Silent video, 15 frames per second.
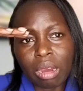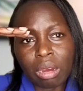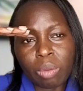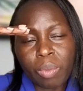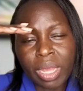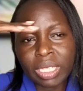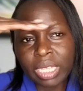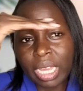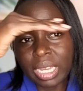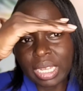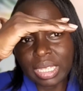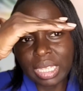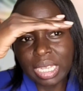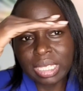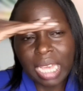
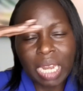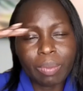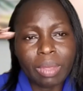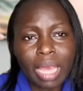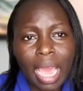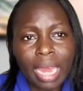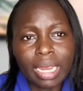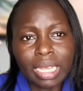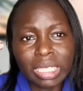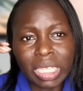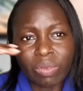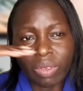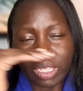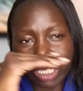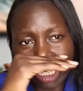maintaining this, I'll be earning
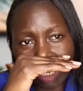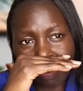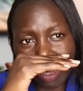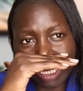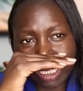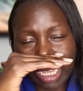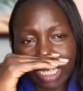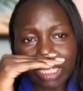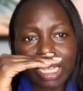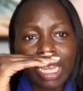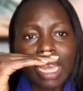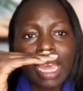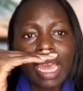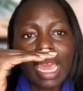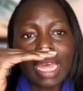17%,
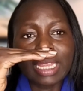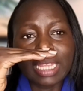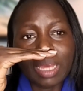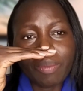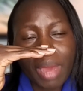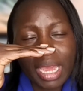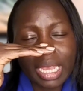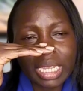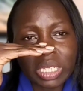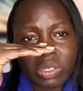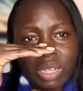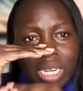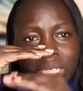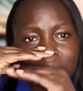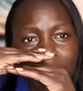and the market
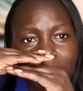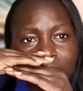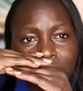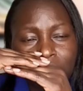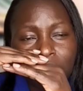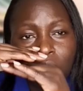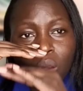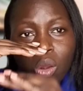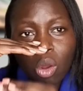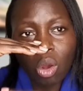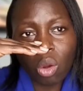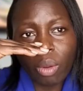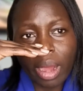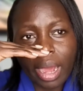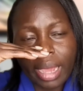rates are
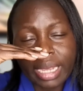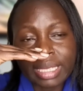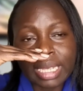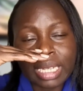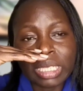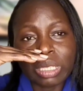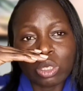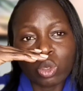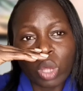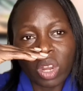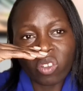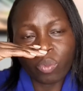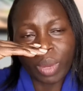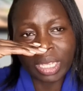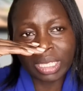lower, is at
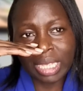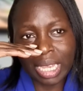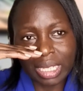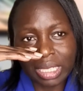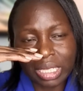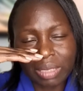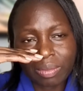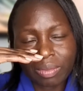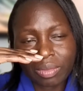12%.